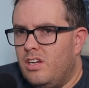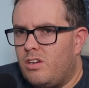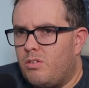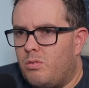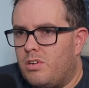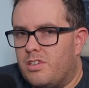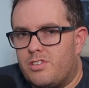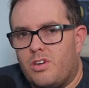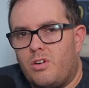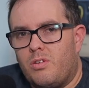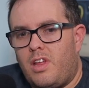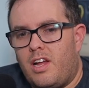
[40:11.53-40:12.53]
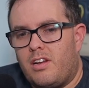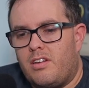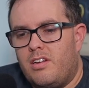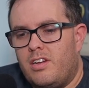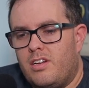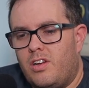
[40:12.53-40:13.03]
Wait, so that
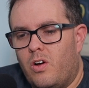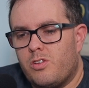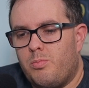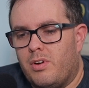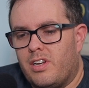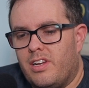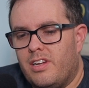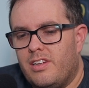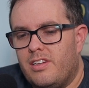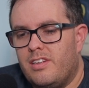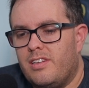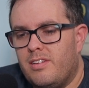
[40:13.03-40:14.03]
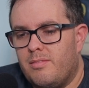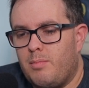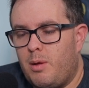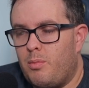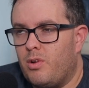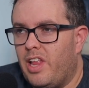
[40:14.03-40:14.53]
Ghostblood
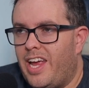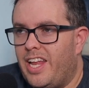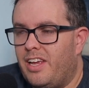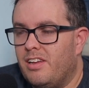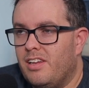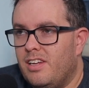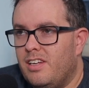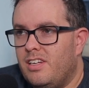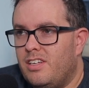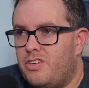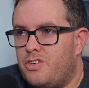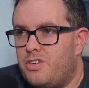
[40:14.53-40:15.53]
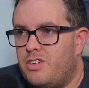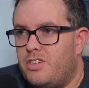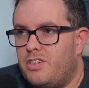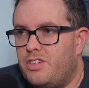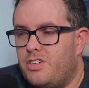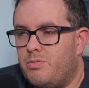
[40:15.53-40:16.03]
member lady,
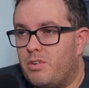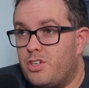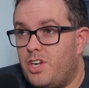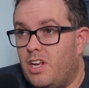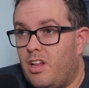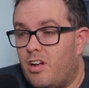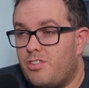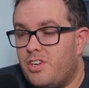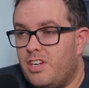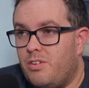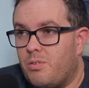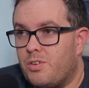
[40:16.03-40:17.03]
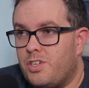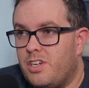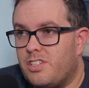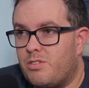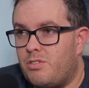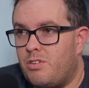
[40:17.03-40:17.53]
was she Elantrian or was she
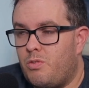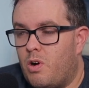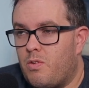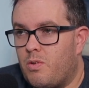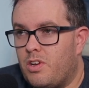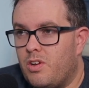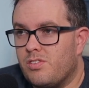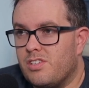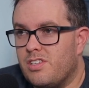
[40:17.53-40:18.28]
whoever uses the